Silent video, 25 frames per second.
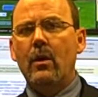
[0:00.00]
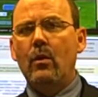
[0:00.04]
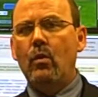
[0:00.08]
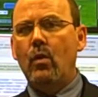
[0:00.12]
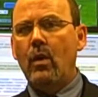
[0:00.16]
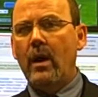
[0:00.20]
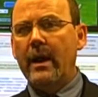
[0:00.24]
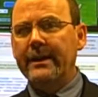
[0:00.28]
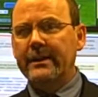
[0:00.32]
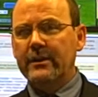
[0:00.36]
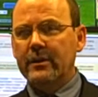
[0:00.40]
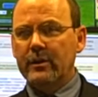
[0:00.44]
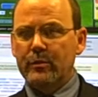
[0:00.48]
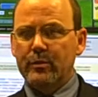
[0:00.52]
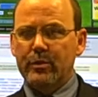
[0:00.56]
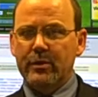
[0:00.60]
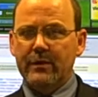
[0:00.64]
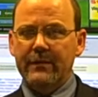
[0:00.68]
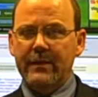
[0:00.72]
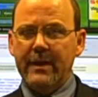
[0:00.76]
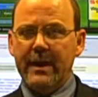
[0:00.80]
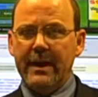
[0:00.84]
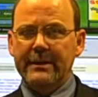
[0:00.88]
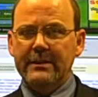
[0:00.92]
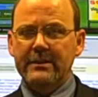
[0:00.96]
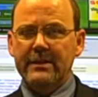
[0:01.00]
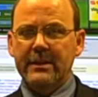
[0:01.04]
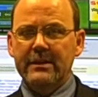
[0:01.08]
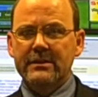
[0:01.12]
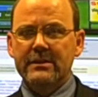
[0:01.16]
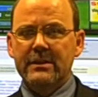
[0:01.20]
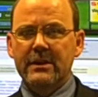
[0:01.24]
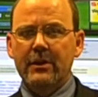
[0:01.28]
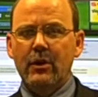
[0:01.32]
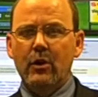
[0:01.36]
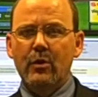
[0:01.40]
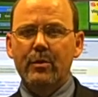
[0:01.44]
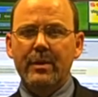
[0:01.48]
Weichert provides
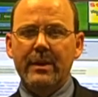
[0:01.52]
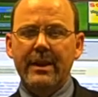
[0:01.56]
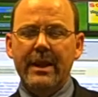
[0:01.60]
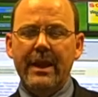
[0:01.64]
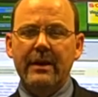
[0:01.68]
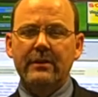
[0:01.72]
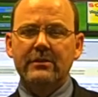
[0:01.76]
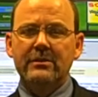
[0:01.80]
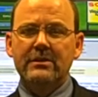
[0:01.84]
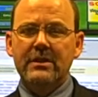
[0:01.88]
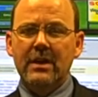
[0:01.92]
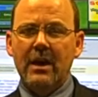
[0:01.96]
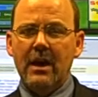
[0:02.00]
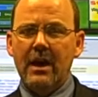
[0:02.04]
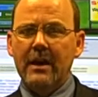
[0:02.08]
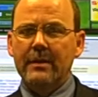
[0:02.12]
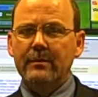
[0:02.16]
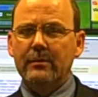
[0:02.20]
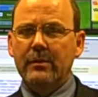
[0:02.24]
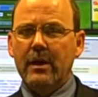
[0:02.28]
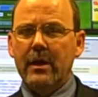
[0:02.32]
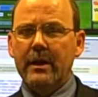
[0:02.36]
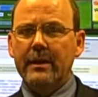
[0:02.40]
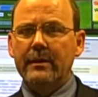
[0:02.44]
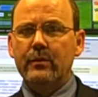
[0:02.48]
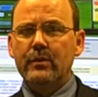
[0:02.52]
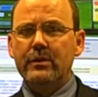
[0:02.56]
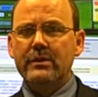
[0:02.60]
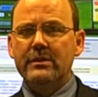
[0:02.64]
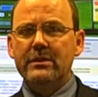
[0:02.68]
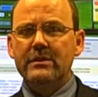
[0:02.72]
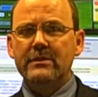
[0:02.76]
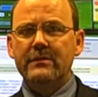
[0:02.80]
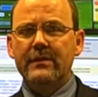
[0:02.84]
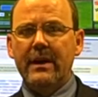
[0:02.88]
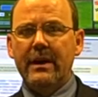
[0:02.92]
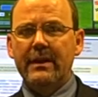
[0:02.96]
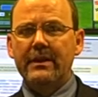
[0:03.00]
us an open house timeline, which
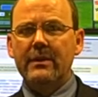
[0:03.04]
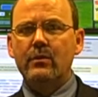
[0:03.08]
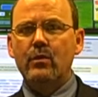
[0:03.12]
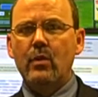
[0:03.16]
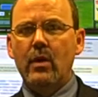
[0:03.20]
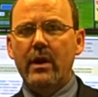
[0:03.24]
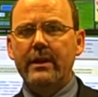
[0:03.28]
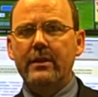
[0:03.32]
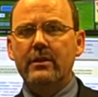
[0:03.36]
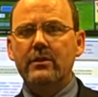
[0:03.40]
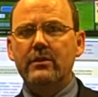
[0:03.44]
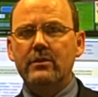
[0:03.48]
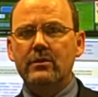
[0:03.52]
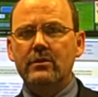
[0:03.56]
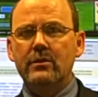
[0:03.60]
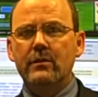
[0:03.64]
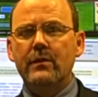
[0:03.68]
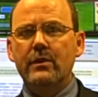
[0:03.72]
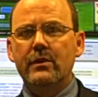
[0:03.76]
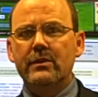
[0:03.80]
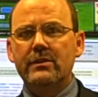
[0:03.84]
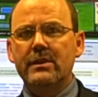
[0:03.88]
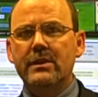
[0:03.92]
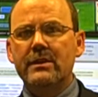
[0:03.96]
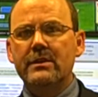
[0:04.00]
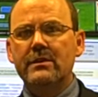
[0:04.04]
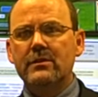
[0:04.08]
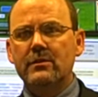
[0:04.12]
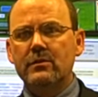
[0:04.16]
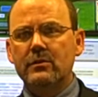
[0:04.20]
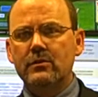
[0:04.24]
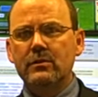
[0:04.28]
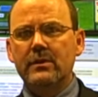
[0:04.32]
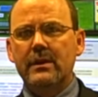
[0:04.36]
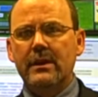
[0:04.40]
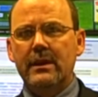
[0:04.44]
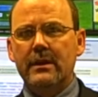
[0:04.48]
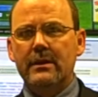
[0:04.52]
is found in Weichert University's
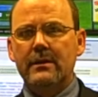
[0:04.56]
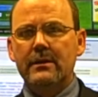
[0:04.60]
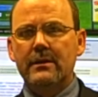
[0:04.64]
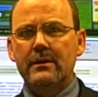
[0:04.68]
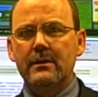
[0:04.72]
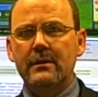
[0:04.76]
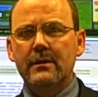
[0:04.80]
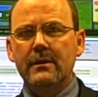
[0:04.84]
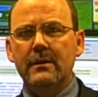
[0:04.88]
toolkit.